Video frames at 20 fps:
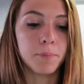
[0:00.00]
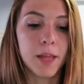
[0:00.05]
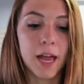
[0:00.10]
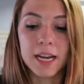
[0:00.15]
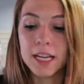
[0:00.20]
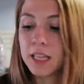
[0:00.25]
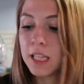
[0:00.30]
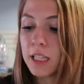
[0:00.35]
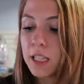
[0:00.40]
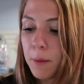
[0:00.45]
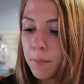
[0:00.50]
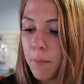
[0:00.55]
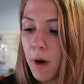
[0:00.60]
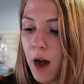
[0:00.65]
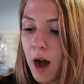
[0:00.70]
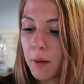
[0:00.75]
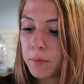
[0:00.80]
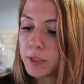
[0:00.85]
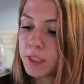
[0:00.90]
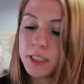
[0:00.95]
anything that
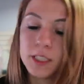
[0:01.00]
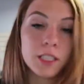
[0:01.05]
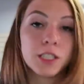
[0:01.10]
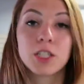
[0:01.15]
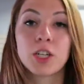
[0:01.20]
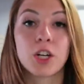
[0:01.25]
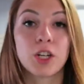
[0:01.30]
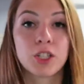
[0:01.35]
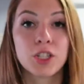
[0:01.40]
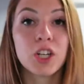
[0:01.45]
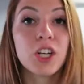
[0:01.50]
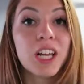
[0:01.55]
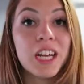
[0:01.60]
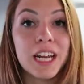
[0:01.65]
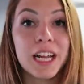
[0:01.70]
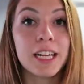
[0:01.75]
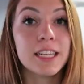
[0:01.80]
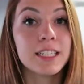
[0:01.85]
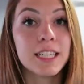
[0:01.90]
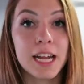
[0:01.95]
pops, the skirts are going
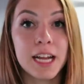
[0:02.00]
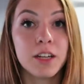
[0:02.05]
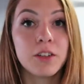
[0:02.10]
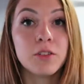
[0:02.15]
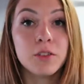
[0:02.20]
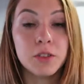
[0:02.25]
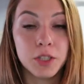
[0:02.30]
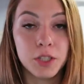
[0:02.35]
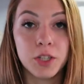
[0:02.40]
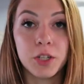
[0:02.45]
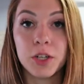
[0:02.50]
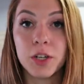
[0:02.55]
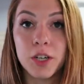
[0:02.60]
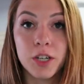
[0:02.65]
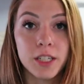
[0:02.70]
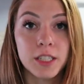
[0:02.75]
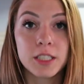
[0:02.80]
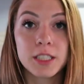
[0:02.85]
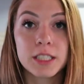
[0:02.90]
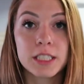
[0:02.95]
to get tangled in your
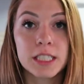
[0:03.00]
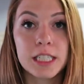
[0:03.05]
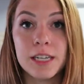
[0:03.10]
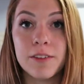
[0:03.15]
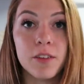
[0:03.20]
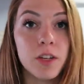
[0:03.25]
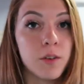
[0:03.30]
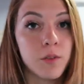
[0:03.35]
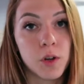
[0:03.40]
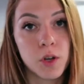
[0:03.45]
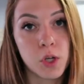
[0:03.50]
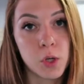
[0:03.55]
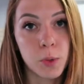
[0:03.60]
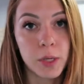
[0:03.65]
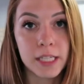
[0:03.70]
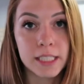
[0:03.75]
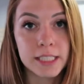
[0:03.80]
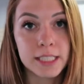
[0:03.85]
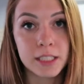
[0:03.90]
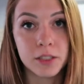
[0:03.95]
hooks, even if you're
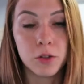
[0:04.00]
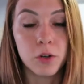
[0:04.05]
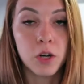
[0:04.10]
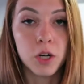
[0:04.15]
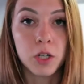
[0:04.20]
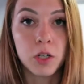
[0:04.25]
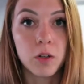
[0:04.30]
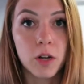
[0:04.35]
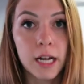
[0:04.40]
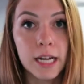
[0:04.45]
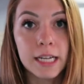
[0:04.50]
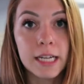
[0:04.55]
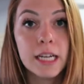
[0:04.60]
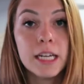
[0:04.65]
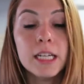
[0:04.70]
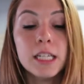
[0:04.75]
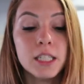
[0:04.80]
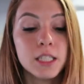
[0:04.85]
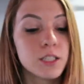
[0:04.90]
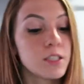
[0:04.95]
doing a single hook rig.
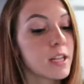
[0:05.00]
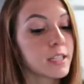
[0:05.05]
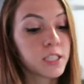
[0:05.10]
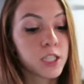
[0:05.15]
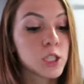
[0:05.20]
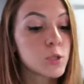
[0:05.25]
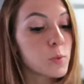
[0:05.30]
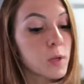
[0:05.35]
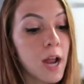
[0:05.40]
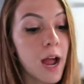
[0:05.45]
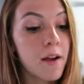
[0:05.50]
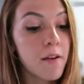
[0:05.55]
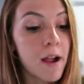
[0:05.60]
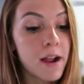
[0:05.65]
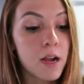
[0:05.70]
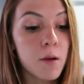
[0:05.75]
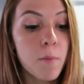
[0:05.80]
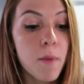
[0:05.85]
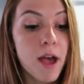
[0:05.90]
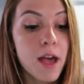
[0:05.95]
So that's just what I
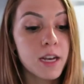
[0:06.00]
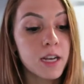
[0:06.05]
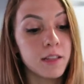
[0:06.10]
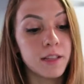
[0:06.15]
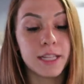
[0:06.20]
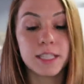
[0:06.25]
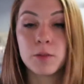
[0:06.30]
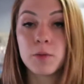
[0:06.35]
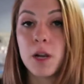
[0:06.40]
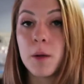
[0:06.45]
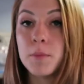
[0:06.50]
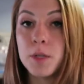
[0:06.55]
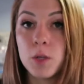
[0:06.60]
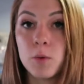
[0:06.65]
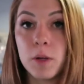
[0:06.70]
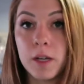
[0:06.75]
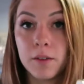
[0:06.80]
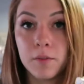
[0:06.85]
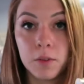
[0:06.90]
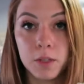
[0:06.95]
recommend, and that's what I'm
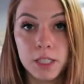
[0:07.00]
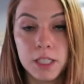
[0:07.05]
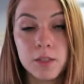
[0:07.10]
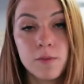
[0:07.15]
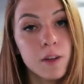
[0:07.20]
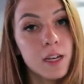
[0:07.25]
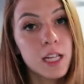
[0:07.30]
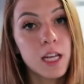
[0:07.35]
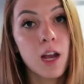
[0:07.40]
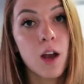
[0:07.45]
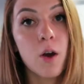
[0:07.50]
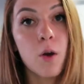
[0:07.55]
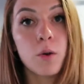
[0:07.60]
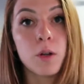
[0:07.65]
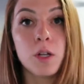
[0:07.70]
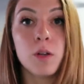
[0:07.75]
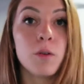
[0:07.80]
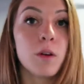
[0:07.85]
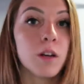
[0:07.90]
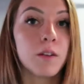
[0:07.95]
doing for this video.
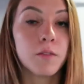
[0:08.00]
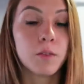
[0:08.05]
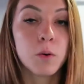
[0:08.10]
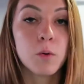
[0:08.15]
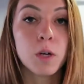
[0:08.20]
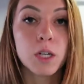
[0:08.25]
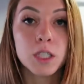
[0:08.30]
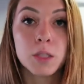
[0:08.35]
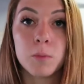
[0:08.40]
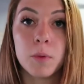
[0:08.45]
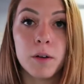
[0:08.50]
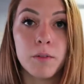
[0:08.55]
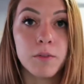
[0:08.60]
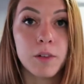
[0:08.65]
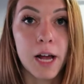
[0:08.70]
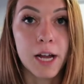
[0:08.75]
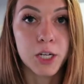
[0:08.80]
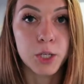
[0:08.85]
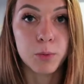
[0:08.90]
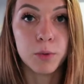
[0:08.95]
You can of course put
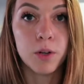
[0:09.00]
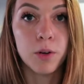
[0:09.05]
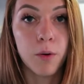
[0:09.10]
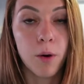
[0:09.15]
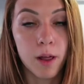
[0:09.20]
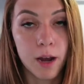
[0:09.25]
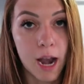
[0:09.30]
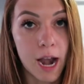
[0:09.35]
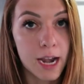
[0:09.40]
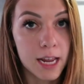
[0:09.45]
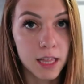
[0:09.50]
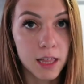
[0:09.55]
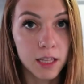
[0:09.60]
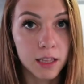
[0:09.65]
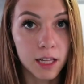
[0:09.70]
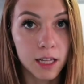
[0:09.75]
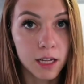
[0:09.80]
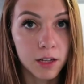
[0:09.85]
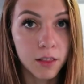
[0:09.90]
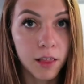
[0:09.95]
Flashabou on
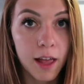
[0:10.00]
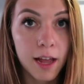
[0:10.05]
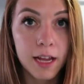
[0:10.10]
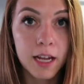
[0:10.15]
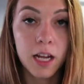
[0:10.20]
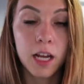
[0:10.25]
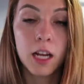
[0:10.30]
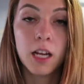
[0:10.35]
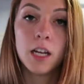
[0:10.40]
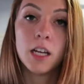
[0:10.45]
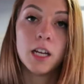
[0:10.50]
anything that you like.